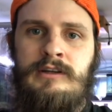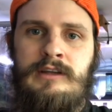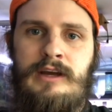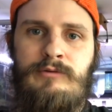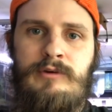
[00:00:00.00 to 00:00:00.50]

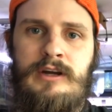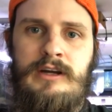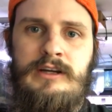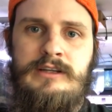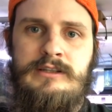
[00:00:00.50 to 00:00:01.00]
That way
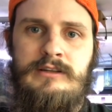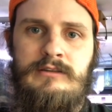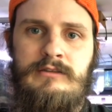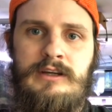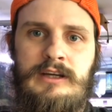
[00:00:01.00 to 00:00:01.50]
it doesn't
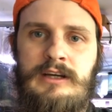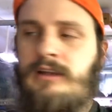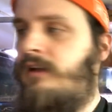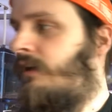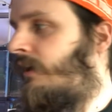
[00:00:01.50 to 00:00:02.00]
let anything